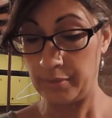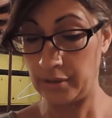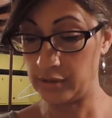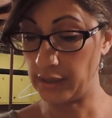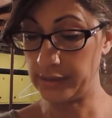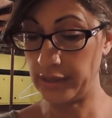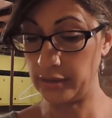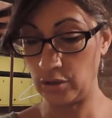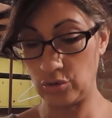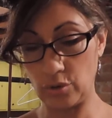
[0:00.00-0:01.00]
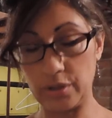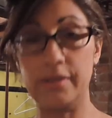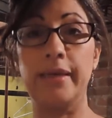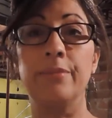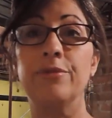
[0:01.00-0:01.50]
because I tend to draw
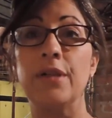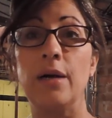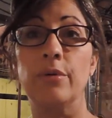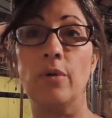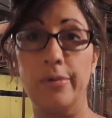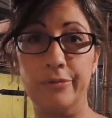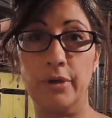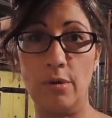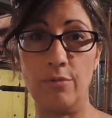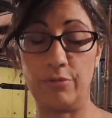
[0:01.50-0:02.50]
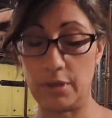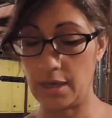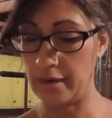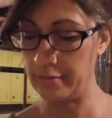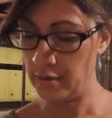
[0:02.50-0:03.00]
the same flower over and over
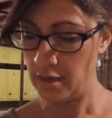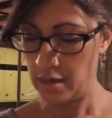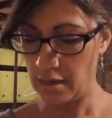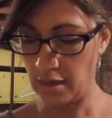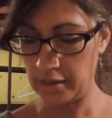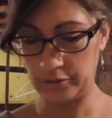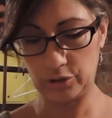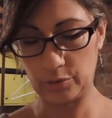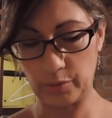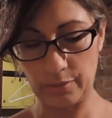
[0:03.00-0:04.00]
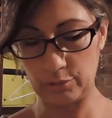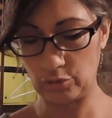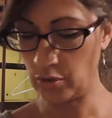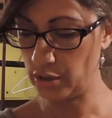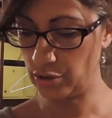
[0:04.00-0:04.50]
again. It's just what I'm
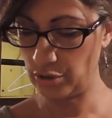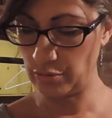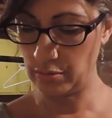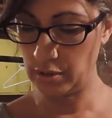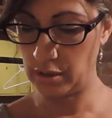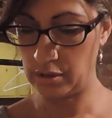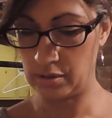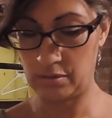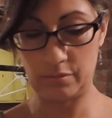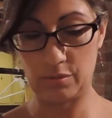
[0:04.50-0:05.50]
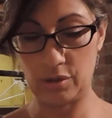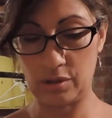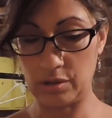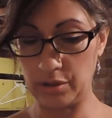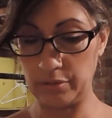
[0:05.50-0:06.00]
drawn to. These
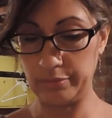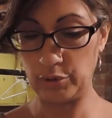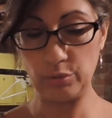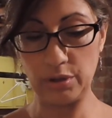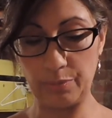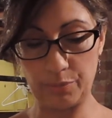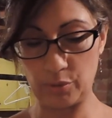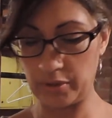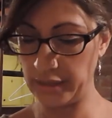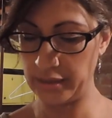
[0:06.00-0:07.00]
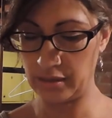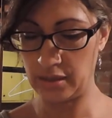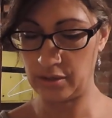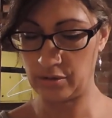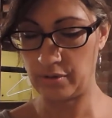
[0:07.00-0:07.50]
just little tulips or
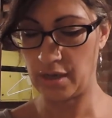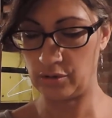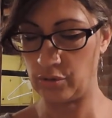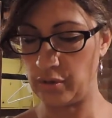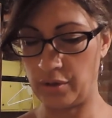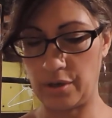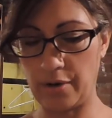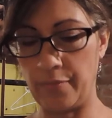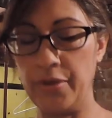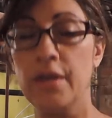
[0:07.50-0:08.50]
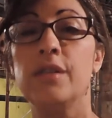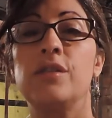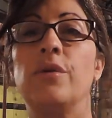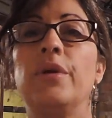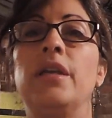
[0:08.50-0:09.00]
daisies or that sort of thing.
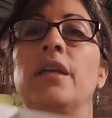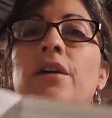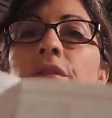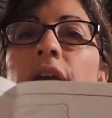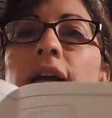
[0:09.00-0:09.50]
So in here